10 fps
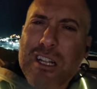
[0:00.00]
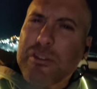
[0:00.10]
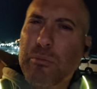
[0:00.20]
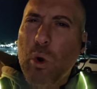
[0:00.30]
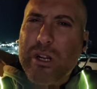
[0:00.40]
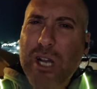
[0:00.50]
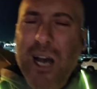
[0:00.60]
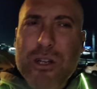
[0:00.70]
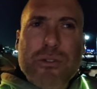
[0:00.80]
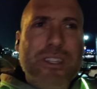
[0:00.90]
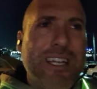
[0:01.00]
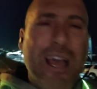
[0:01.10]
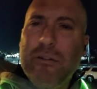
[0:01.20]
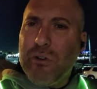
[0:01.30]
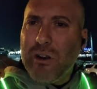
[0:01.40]
There's more cutters than
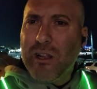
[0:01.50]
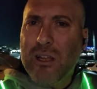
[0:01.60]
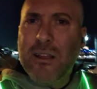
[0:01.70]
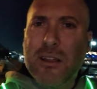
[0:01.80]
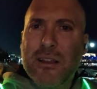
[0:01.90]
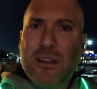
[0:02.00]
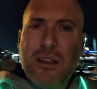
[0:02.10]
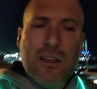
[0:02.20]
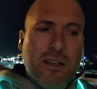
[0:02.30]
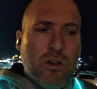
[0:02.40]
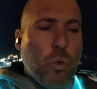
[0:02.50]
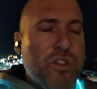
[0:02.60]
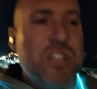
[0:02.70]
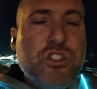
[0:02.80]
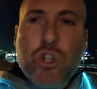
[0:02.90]
ever,
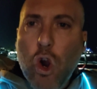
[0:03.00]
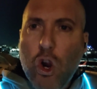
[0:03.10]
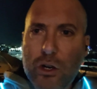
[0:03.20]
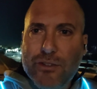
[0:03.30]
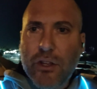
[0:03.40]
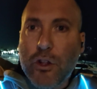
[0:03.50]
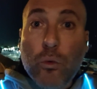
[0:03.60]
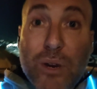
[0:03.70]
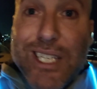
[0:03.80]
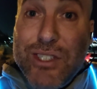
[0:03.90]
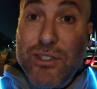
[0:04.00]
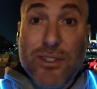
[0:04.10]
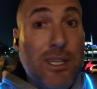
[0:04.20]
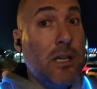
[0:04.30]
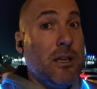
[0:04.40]
with the scars on their
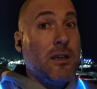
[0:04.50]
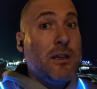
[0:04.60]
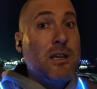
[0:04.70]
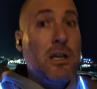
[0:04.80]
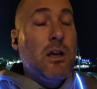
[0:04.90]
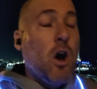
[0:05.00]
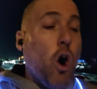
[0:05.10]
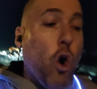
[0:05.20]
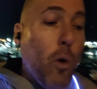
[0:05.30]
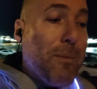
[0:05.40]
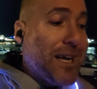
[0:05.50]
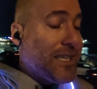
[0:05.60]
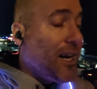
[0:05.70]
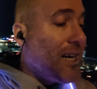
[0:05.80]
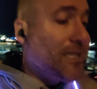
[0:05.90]
wrists. Oh my
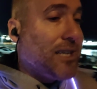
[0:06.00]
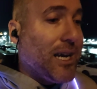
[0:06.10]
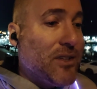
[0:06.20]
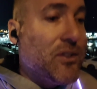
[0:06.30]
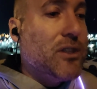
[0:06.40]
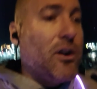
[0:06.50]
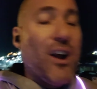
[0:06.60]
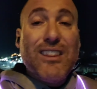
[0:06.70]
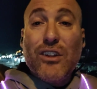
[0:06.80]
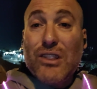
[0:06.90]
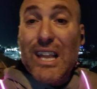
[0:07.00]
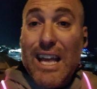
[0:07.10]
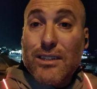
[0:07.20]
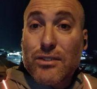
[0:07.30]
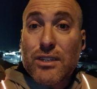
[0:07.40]
God, guys, they're of their
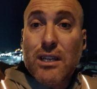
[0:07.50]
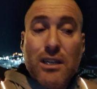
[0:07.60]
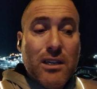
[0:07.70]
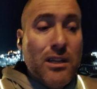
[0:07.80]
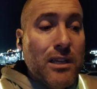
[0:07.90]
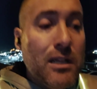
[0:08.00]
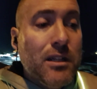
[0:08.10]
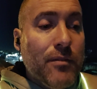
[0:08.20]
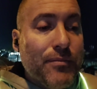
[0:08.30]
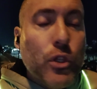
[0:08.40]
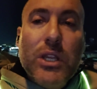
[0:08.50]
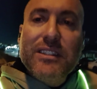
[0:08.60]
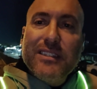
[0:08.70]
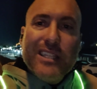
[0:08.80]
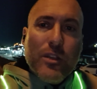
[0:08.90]
legs. You
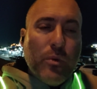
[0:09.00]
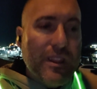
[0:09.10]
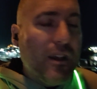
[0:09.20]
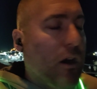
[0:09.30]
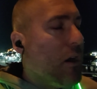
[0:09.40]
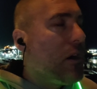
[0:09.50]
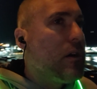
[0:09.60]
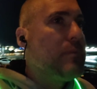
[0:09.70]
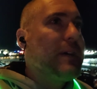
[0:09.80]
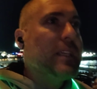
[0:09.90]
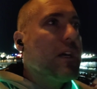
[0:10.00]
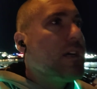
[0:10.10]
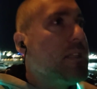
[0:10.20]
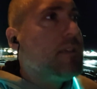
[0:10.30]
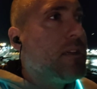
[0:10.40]
can see where the oh my
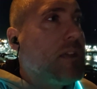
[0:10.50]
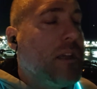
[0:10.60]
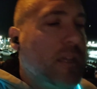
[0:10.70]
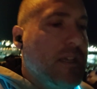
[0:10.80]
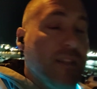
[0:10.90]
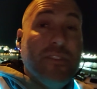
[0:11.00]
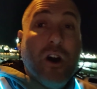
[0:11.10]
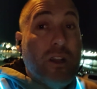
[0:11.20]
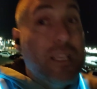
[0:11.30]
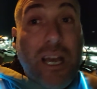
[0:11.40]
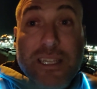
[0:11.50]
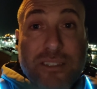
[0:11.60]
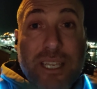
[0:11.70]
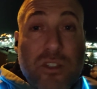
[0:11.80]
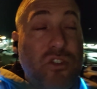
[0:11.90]
God,
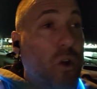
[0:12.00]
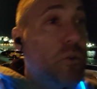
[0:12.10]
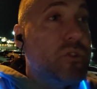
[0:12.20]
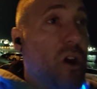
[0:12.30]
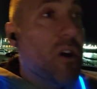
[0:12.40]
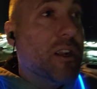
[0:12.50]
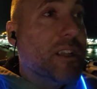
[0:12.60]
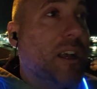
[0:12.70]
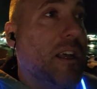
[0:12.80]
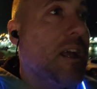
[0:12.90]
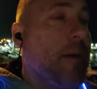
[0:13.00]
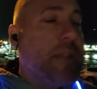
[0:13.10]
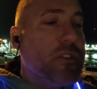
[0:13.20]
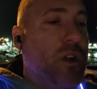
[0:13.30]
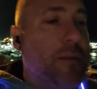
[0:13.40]
guys, it's so dark.
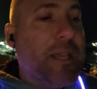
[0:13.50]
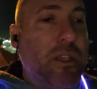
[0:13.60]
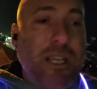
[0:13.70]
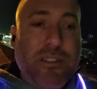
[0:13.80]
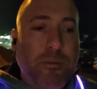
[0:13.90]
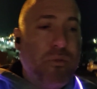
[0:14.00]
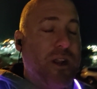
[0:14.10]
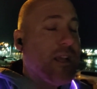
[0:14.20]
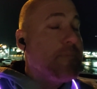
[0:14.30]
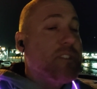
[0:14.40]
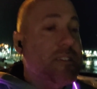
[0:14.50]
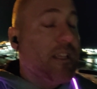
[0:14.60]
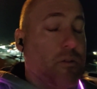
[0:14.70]
I'm not trying to make you guys depressed. I'm just.